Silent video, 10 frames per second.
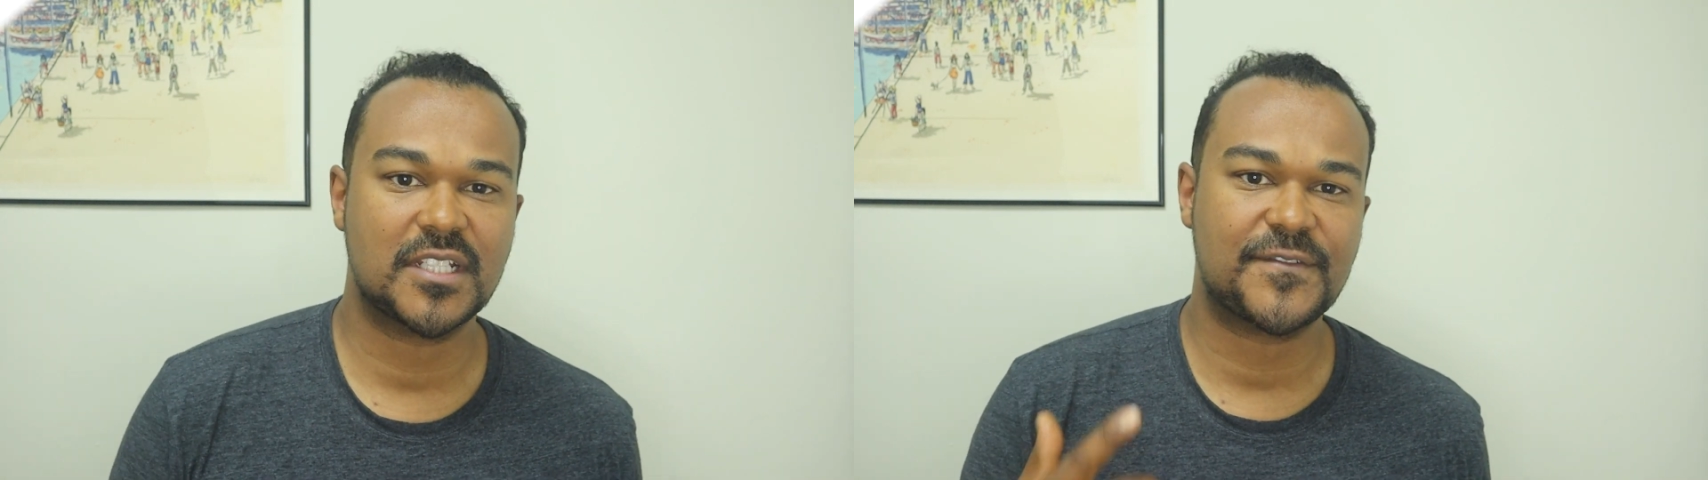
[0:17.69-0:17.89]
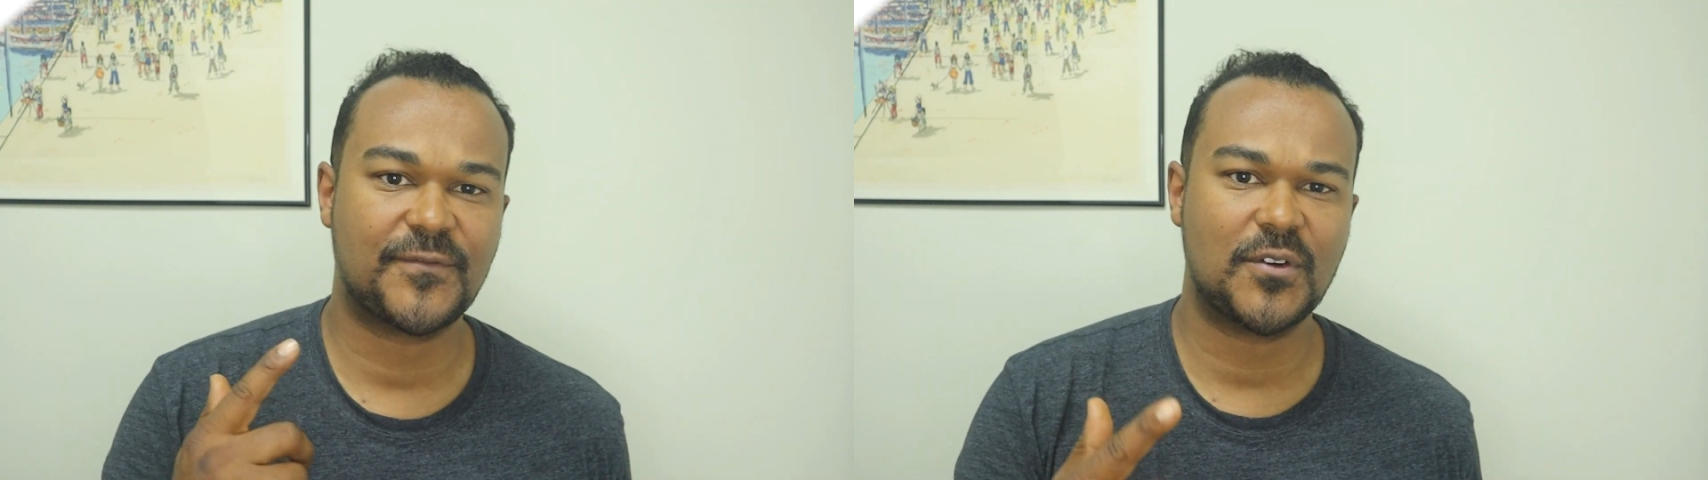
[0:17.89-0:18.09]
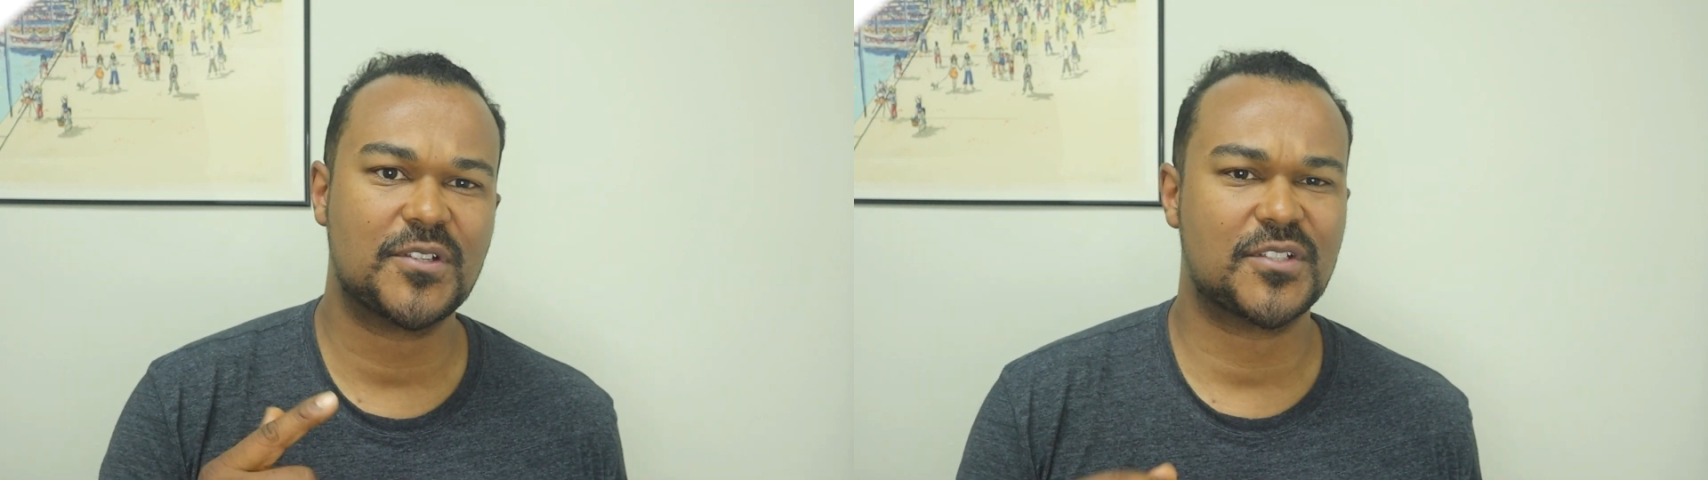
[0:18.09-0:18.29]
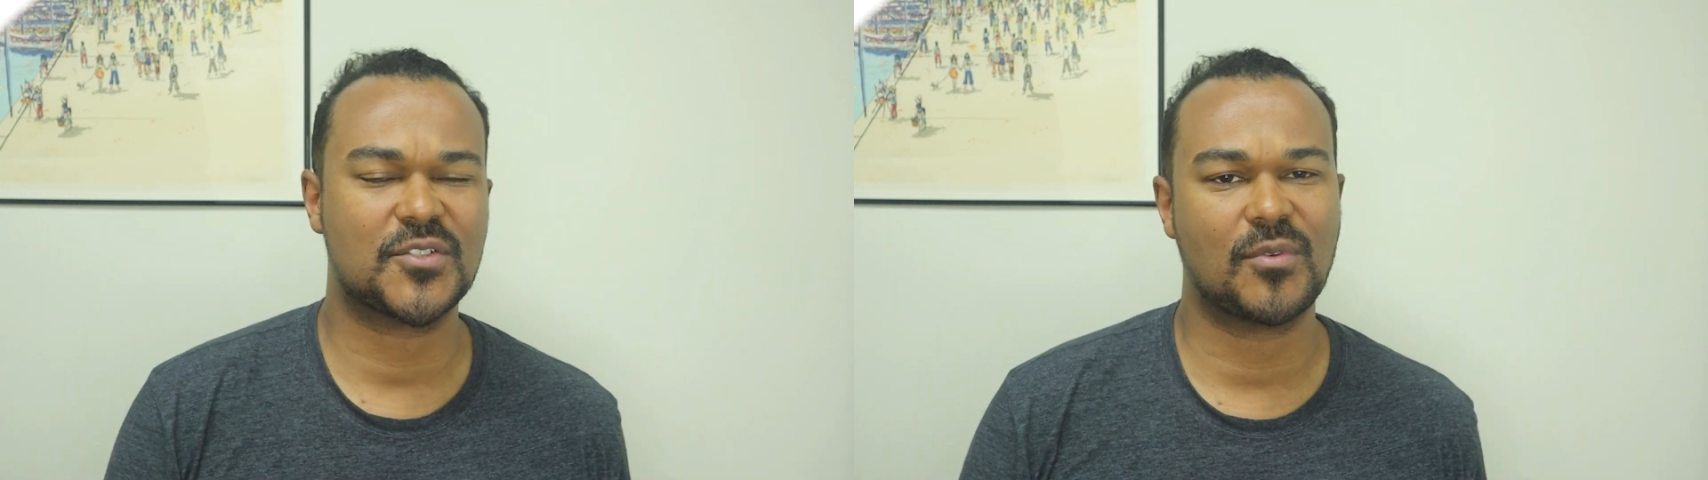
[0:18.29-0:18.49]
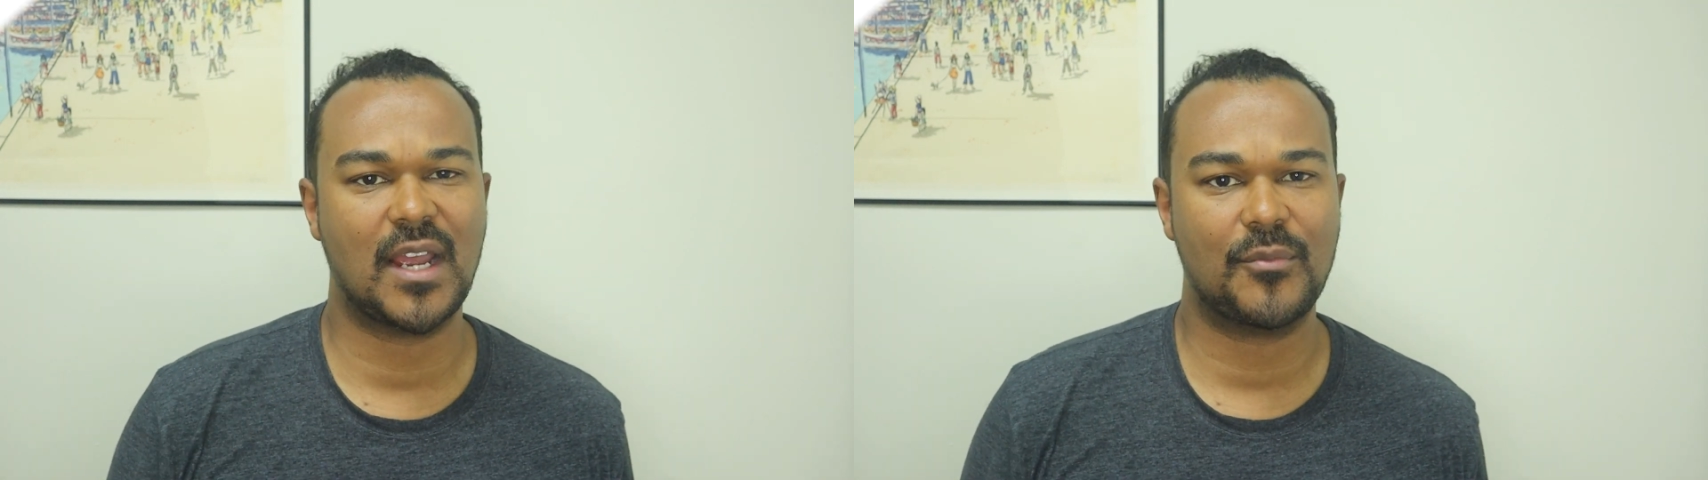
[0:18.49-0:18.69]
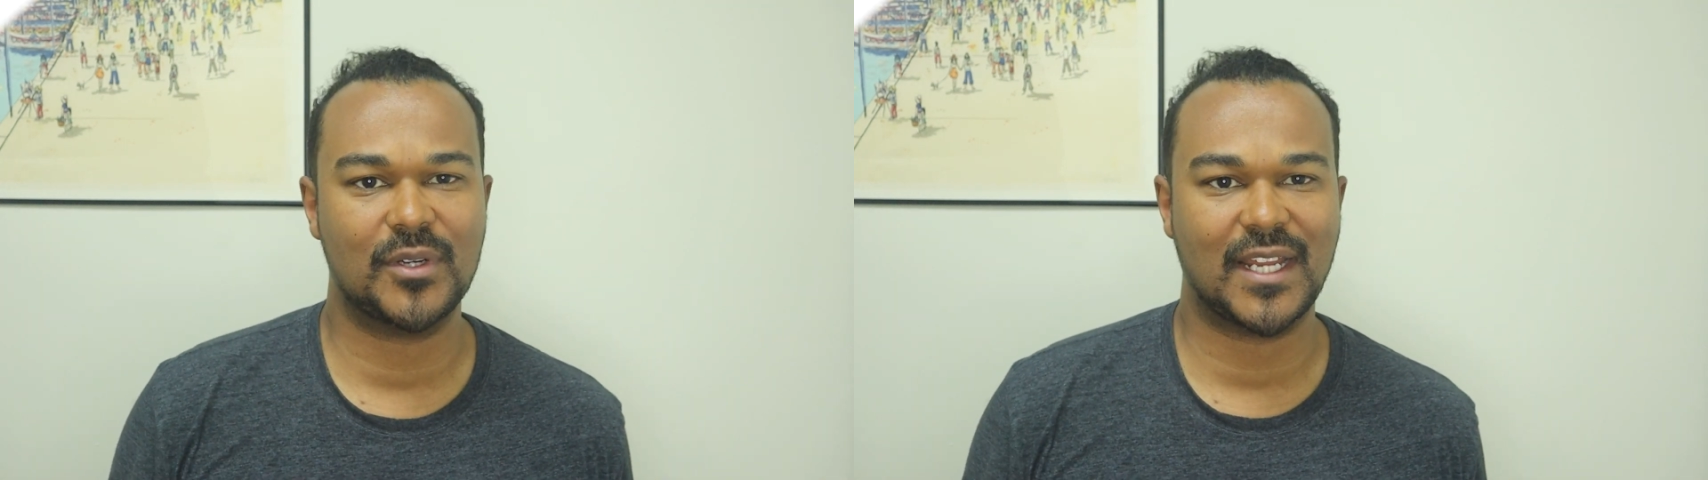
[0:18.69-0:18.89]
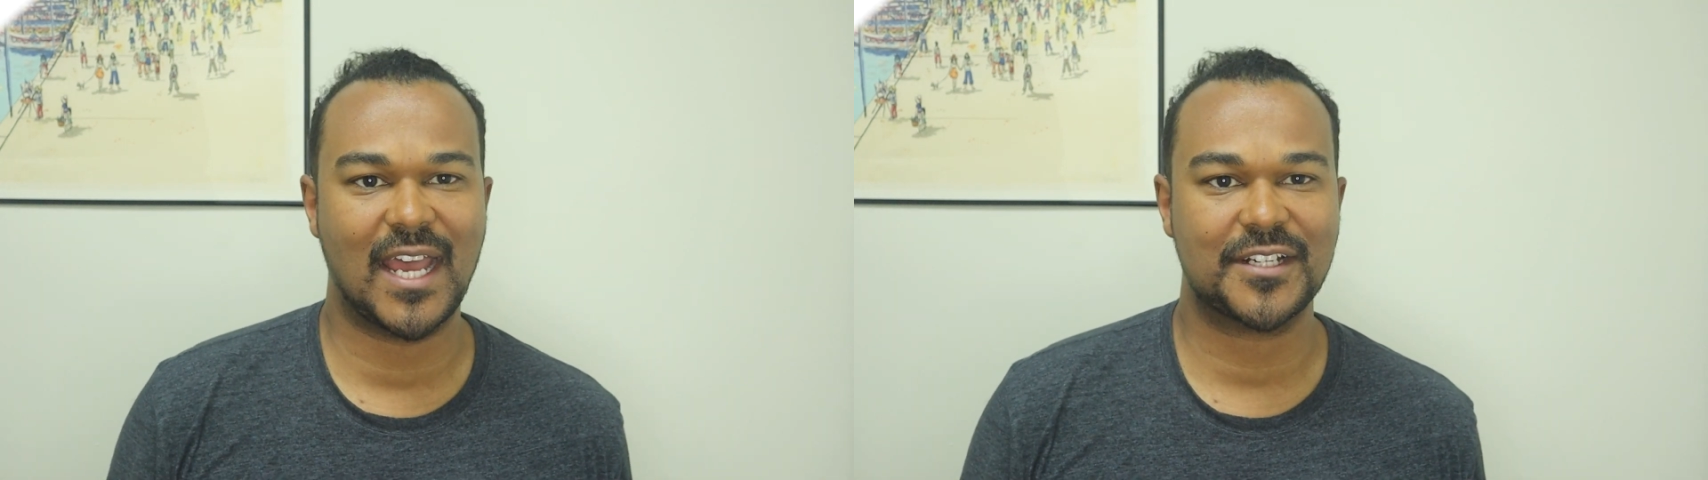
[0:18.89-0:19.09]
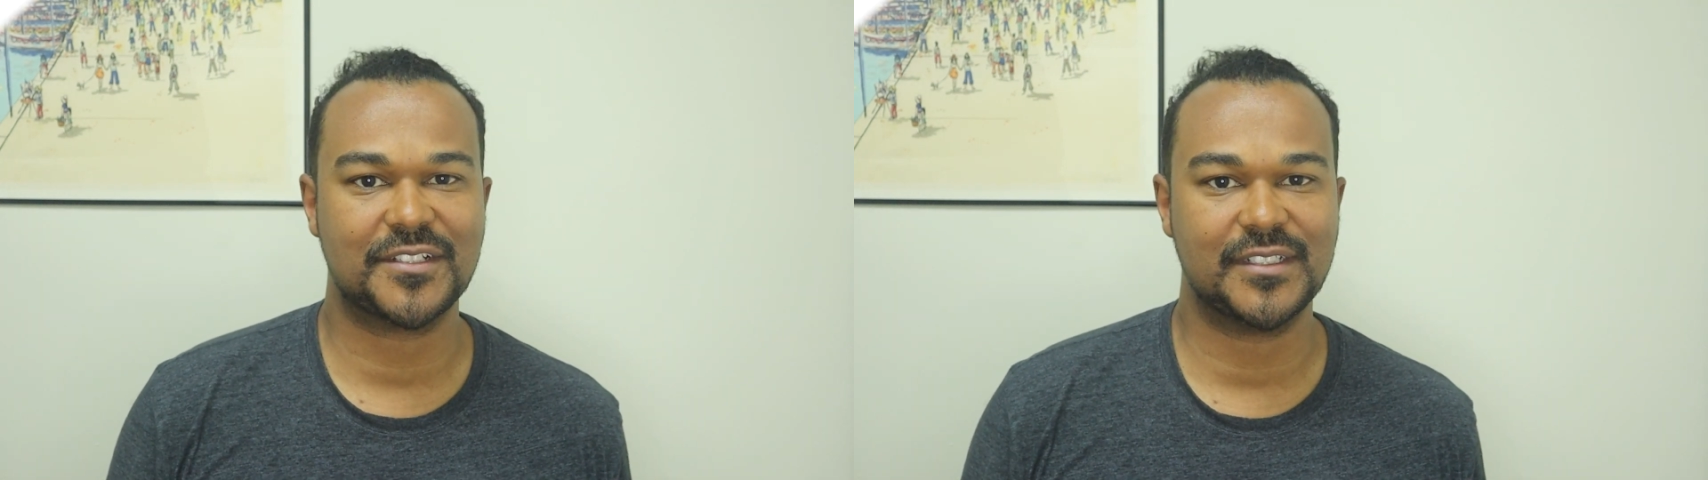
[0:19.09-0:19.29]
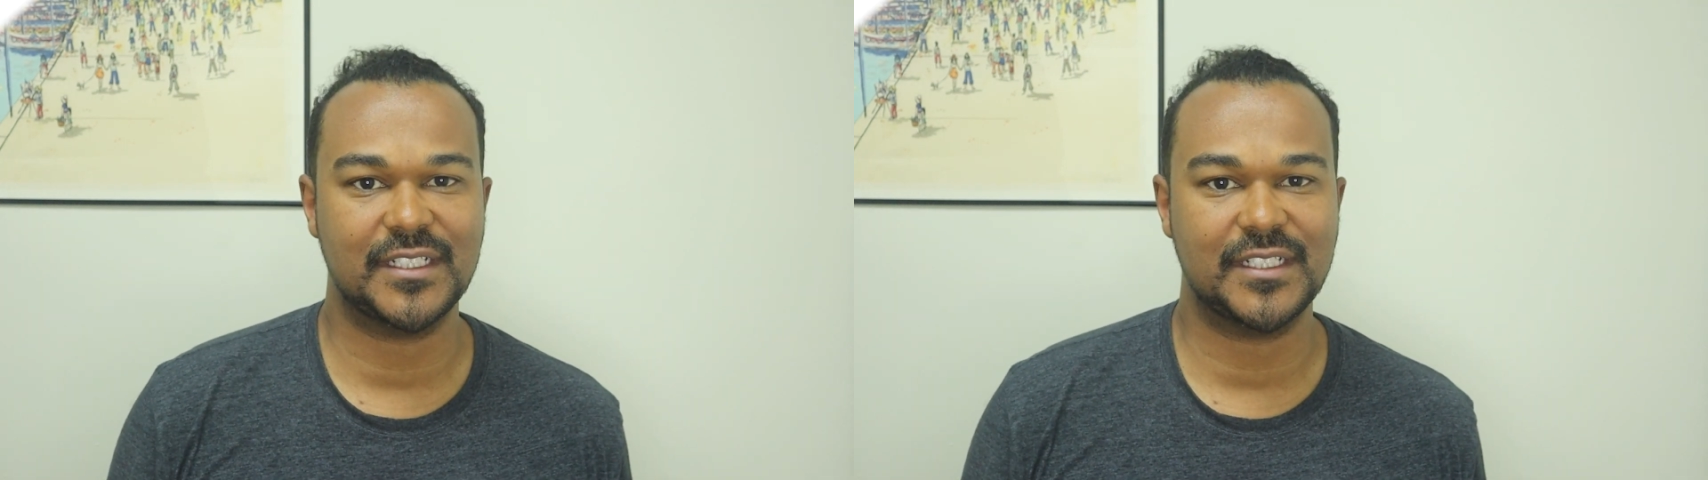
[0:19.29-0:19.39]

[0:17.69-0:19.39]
let's first describe what it actually